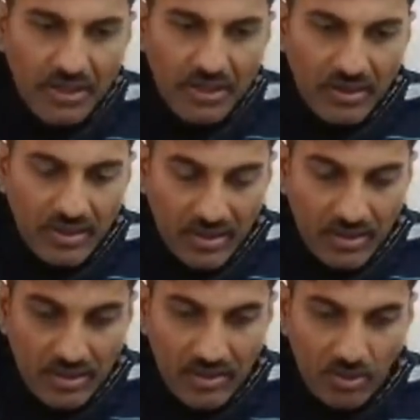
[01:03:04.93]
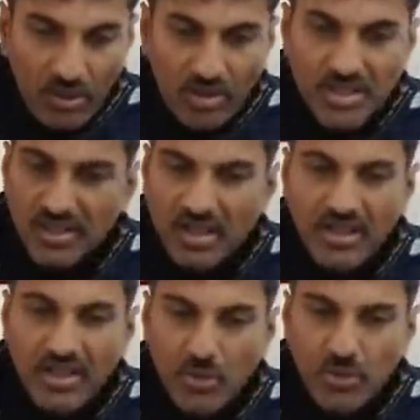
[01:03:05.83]
Do not start any
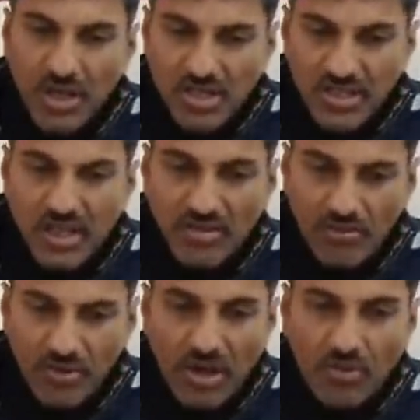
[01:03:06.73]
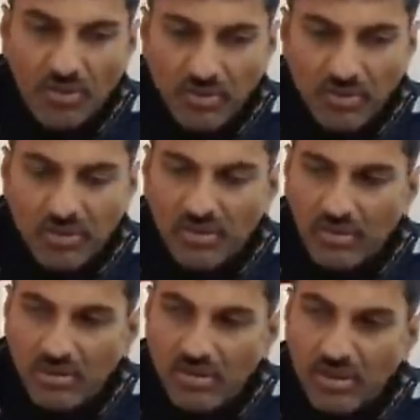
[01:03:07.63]
new task as of now.
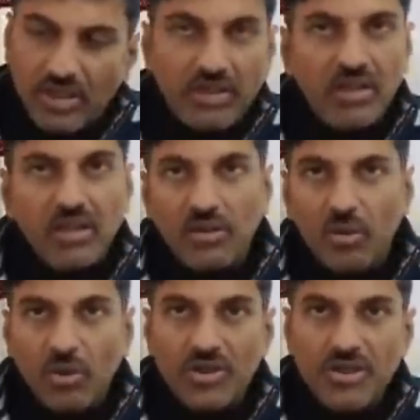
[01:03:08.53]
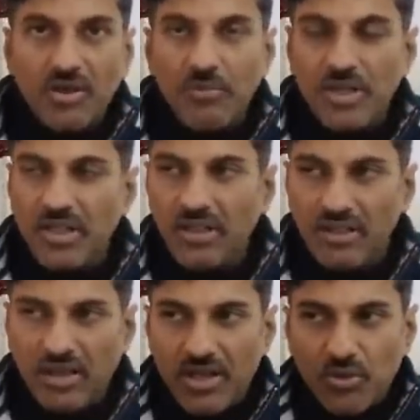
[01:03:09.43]
Let the original be
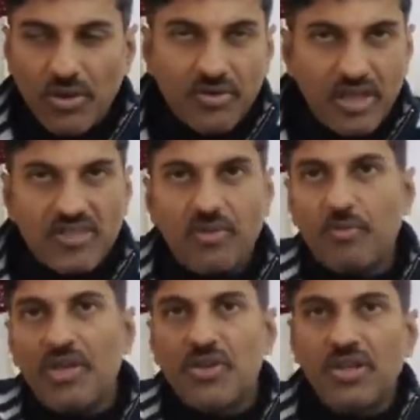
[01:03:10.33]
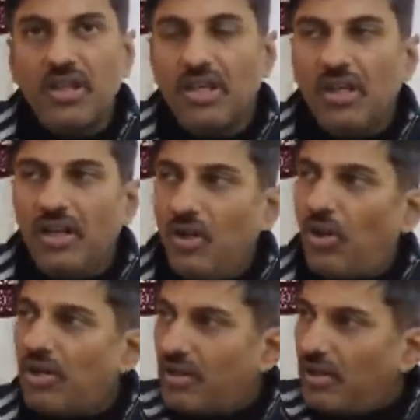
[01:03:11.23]
into a transformation,
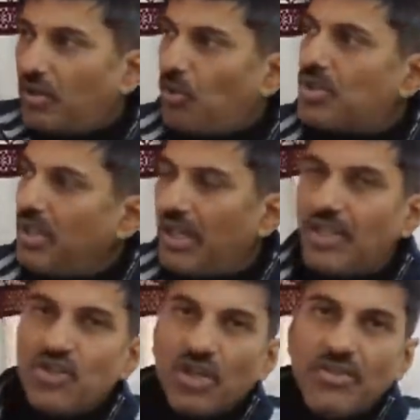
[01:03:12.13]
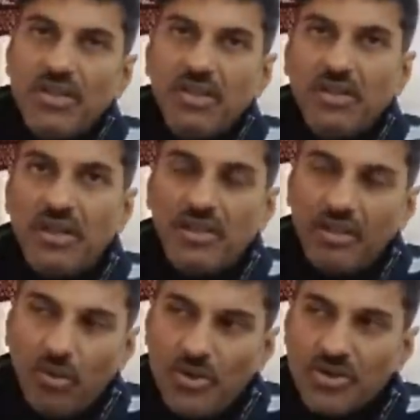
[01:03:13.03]
not closing and changing.
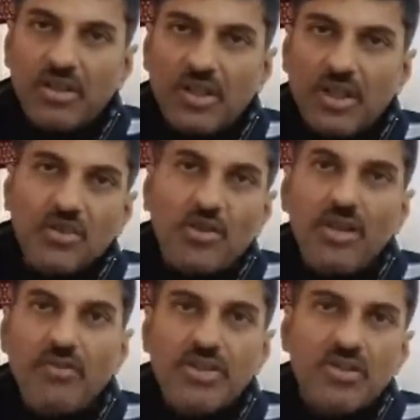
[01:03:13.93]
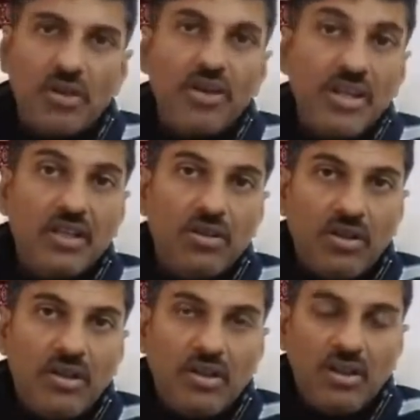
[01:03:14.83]
Let the original task already, which is
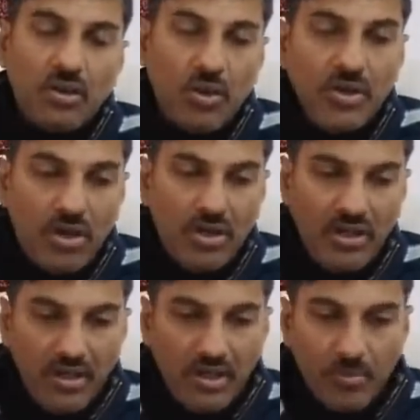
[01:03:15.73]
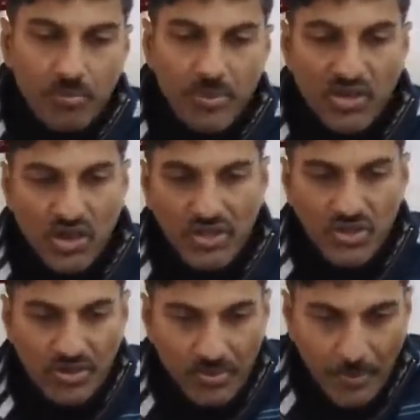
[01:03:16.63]
already going on, may
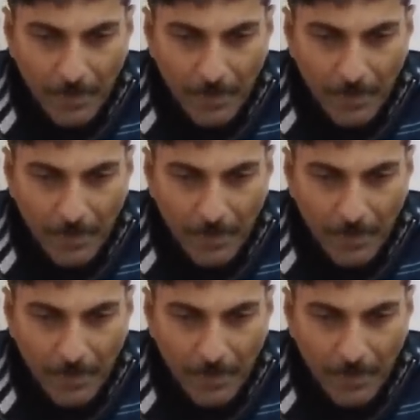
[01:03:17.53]
change.